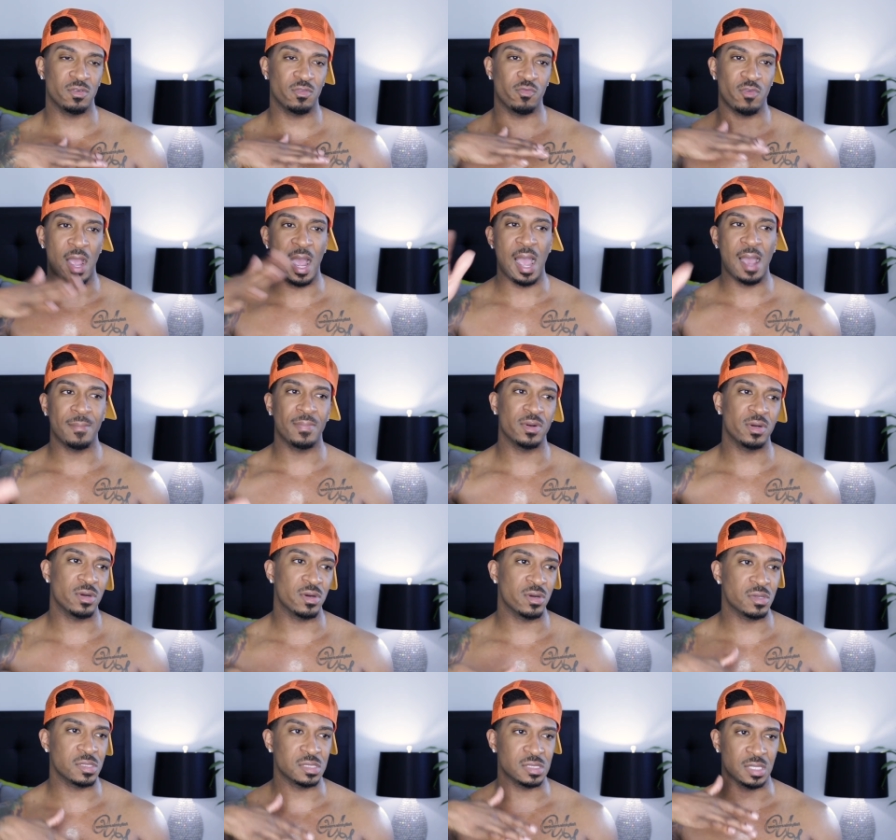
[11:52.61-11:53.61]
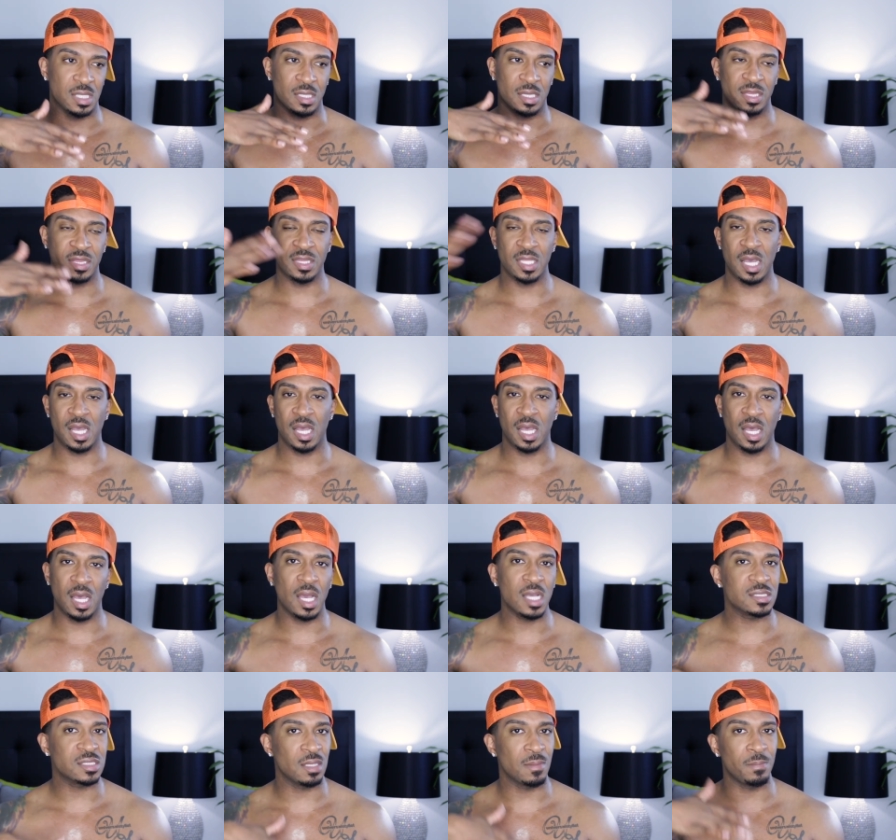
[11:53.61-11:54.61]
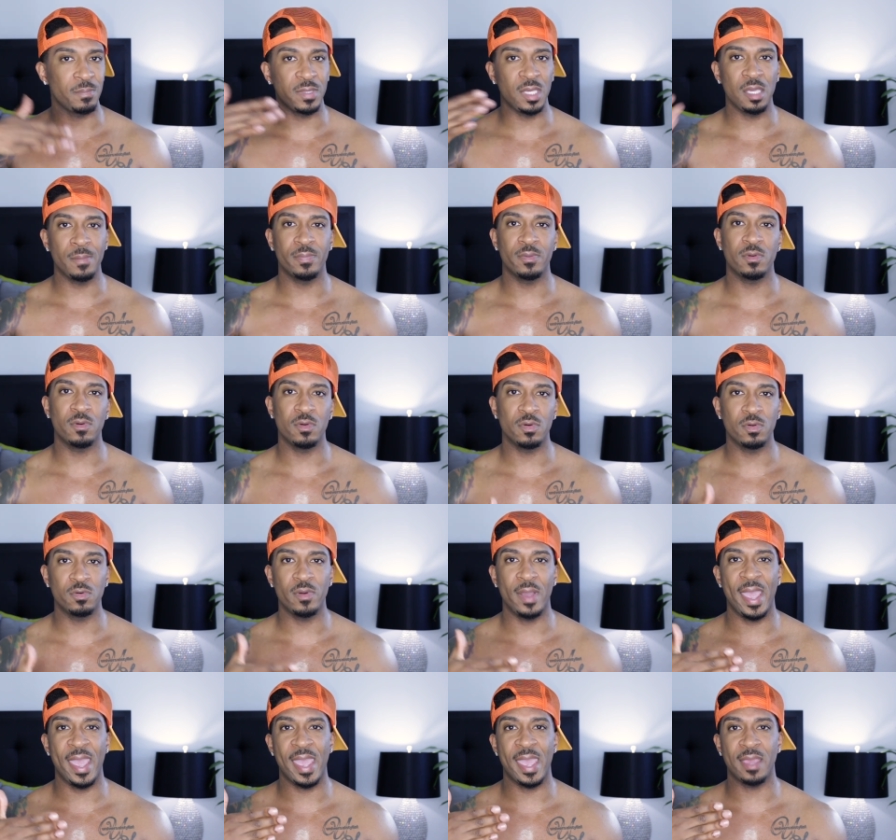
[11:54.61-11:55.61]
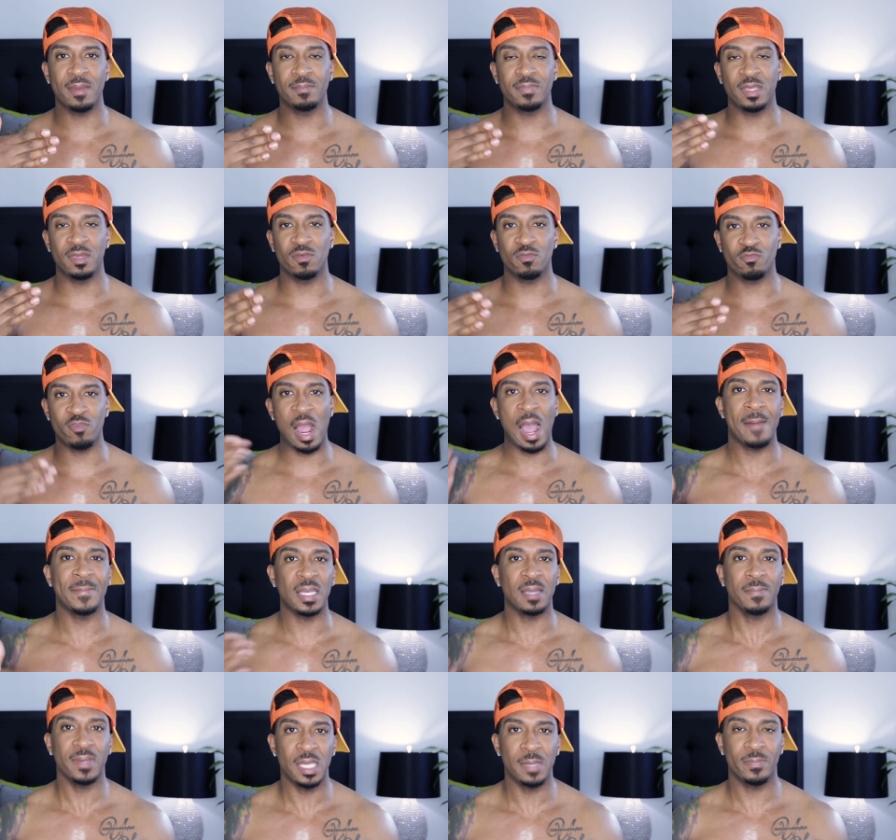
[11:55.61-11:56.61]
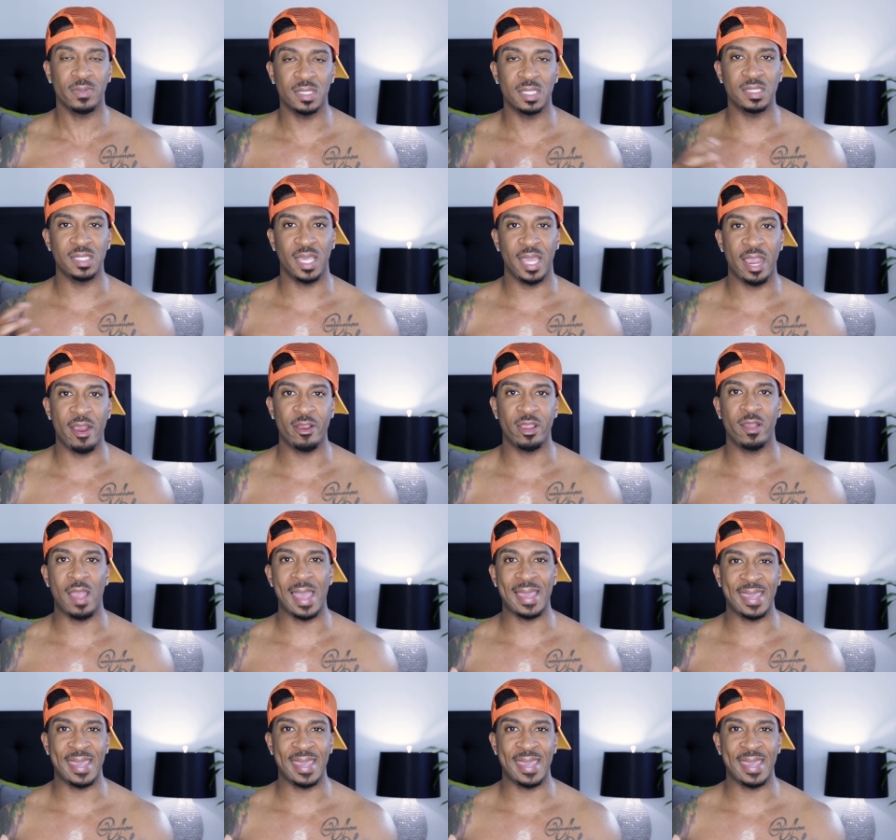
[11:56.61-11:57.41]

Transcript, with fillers: robbers and thugs and people who had been robbing people in the area,